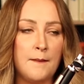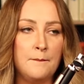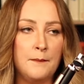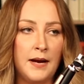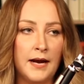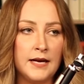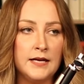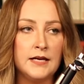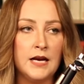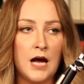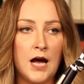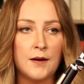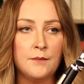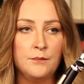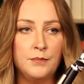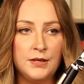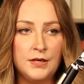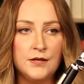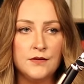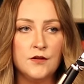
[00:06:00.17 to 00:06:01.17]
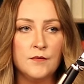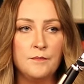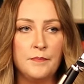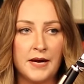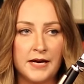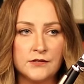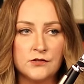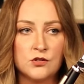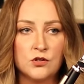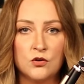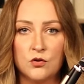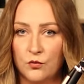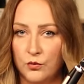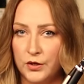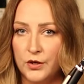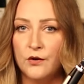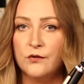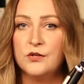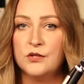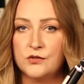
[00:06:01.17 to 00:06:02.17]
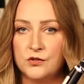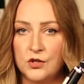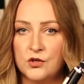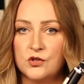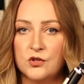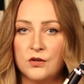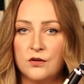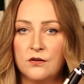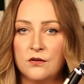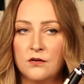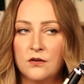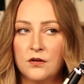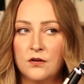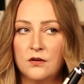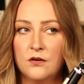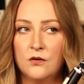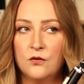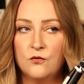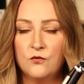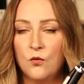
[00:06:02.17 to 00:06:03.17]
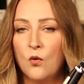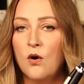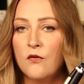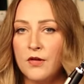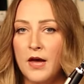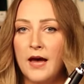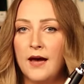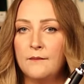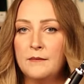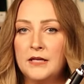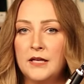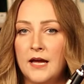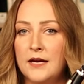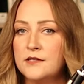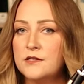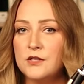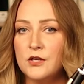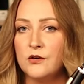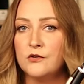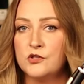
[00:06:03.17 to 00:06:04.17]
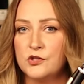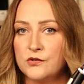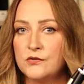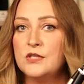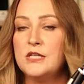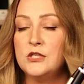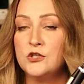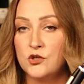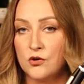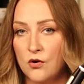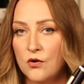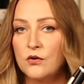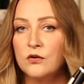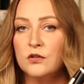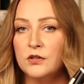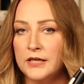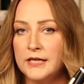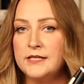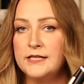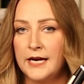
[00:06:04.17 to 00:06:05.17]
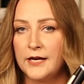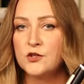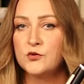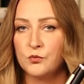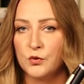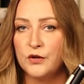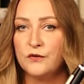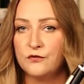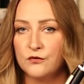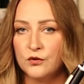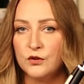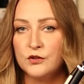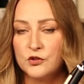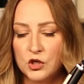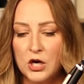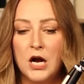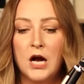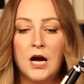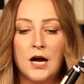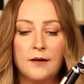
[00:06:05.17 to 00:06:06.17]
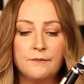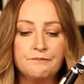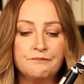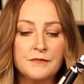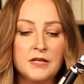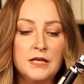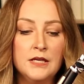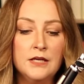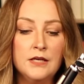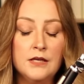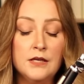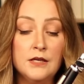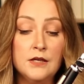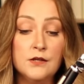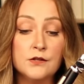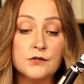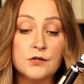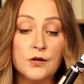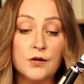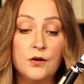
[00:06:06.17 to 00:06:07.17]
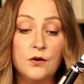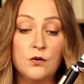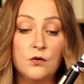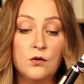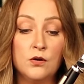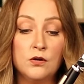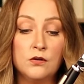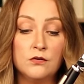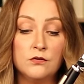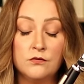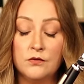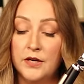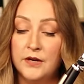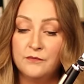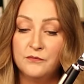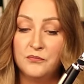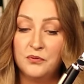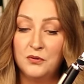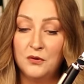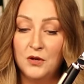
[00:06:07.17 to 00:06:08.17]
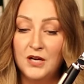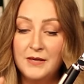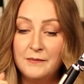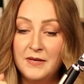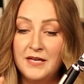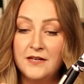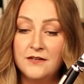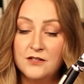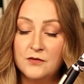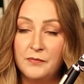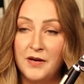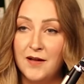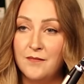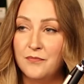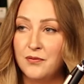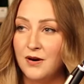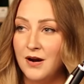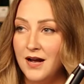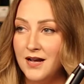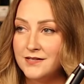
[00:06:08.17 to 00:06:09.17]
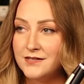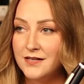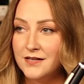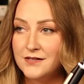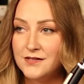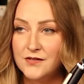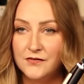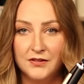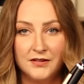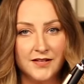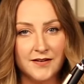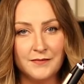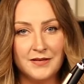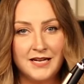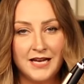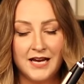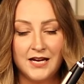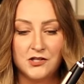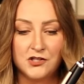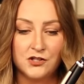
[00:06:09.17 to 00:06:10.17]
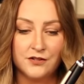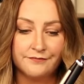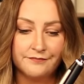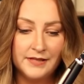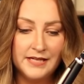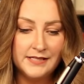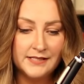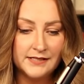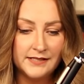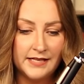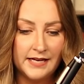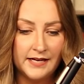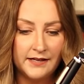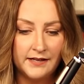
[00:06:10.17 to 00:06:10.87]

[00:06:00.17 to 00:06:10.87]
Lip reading: might not be the best career decision for them, unless they're just eternally desperate for a job. So employment by process of elimination, isn't that